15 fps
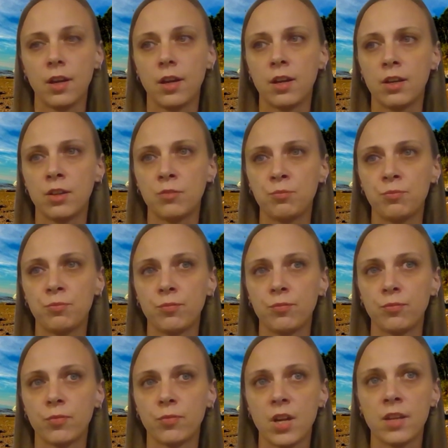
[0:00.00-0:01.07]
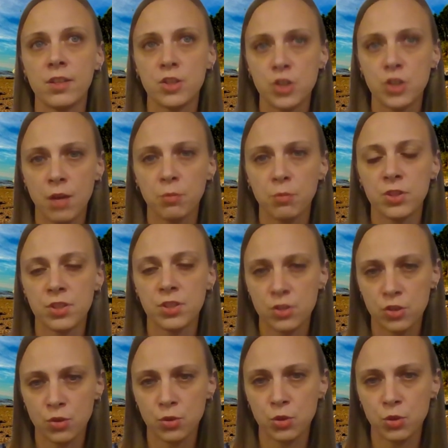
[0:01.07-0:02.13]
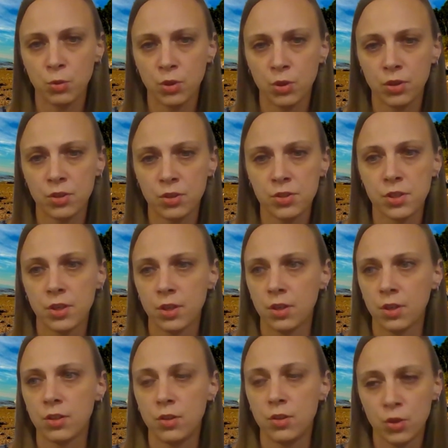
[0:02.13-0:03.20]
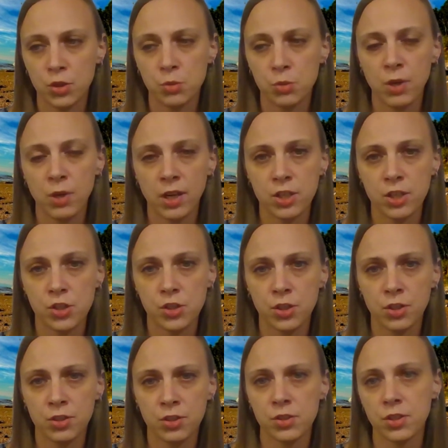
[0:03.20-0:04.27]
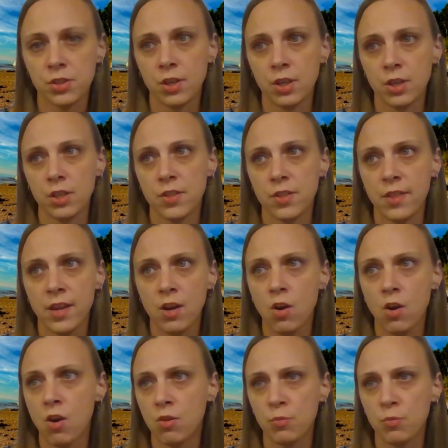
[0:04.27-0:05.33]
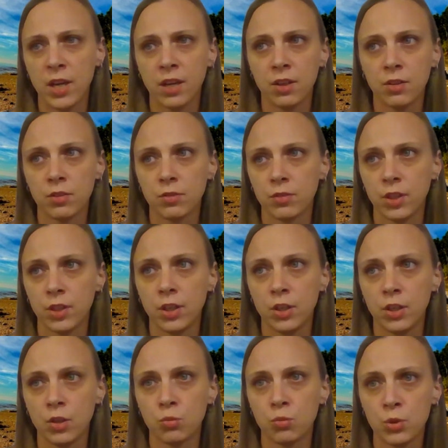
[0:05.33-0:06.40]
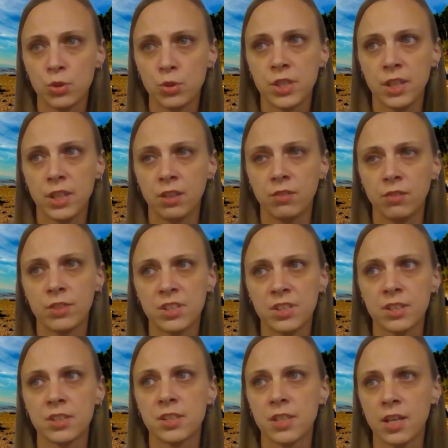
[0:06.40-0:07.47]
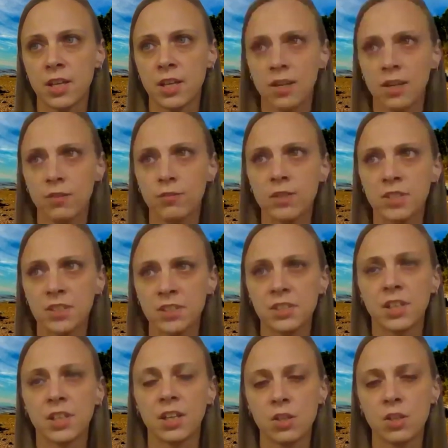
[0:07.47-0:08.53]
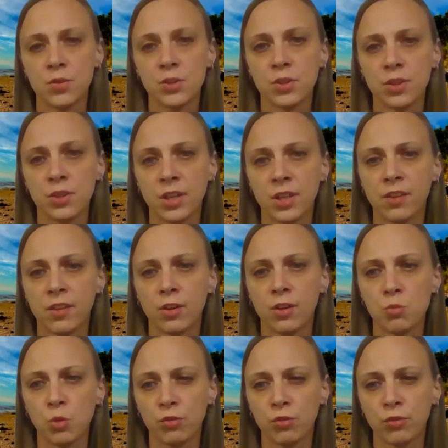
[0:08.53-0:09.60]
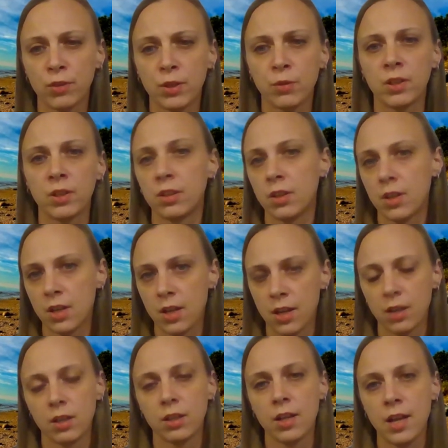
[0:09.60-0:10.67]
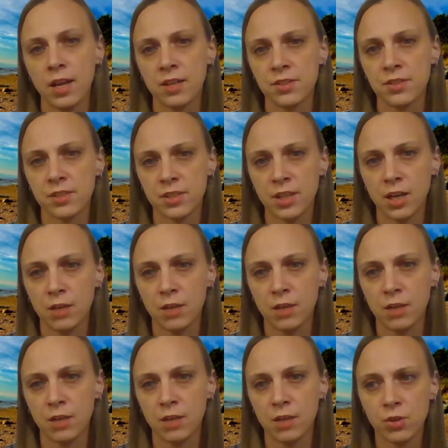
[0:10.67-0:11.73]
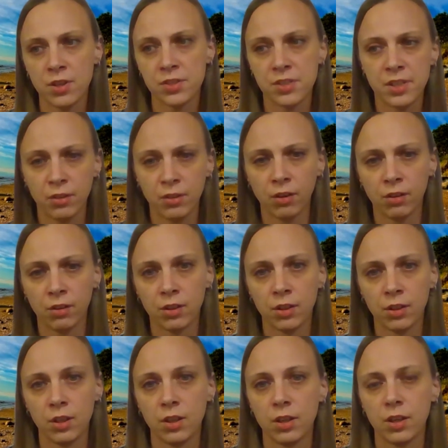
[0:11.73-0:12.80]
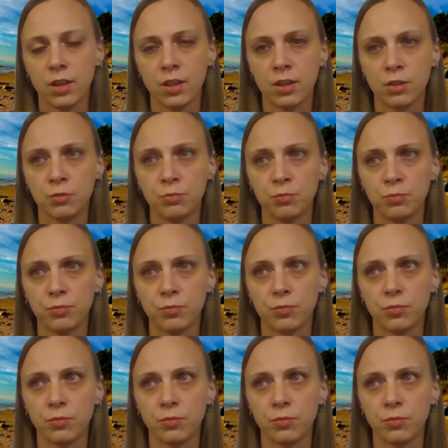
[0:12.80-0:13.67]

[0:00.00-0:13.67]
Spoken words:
Um, and the chaplains and the social workers, nurse practitioners, they all make, routine visits, and the visits get closer together and more frequent as the time draws nearer. Um,